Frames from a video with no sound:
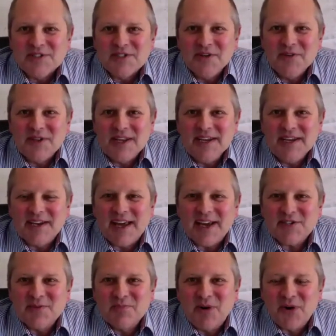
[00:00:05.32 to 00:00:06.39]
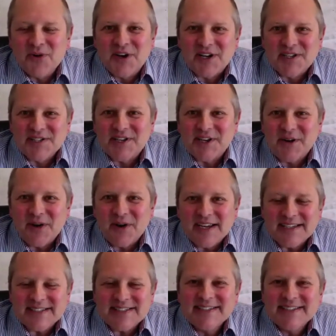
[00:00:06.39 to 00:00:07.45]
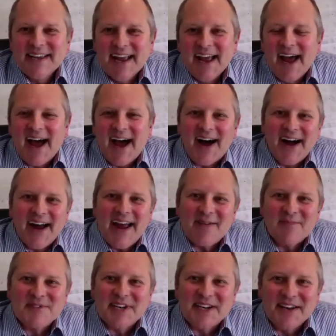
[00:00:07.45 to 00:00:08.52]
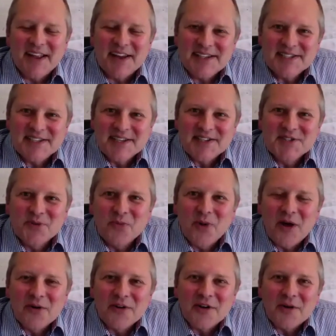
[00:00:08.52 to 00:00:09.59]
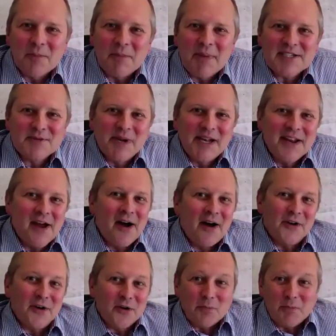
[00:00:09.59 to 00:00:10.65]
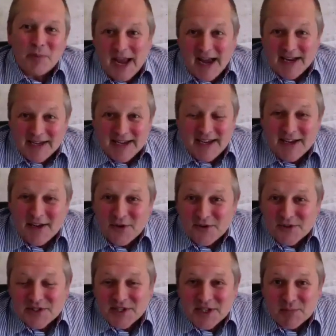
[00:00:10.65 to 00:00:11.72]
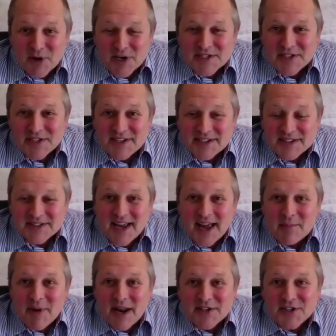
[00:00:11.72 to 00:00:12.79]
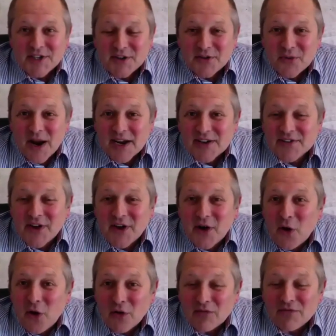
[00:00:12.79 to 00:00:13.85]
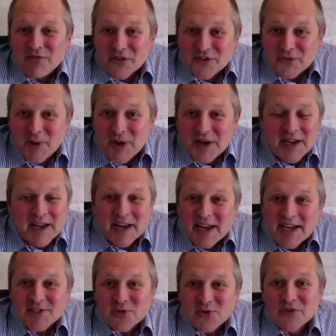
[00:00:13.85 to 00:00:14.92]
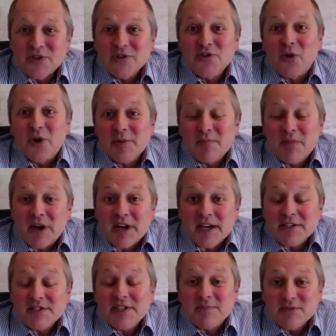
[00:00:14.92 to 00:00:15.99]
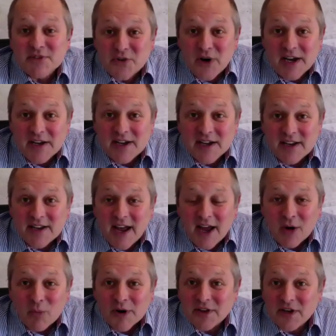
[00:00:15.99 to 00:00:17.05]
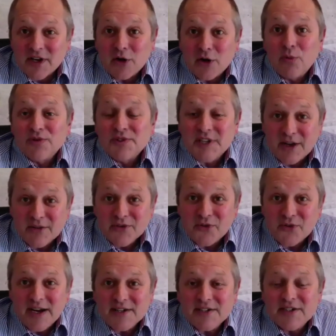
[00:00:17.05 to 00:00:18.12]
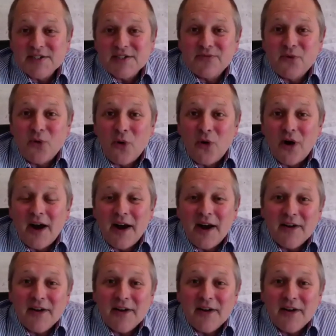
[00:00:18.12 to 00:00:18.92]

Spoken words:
to the Connection podcast series. I am delighted to welcome Massimiliano Bianchi, who's the President and Managing Director of Fosber. He's also joined by Tim Straker, one of the Global Sales Directors for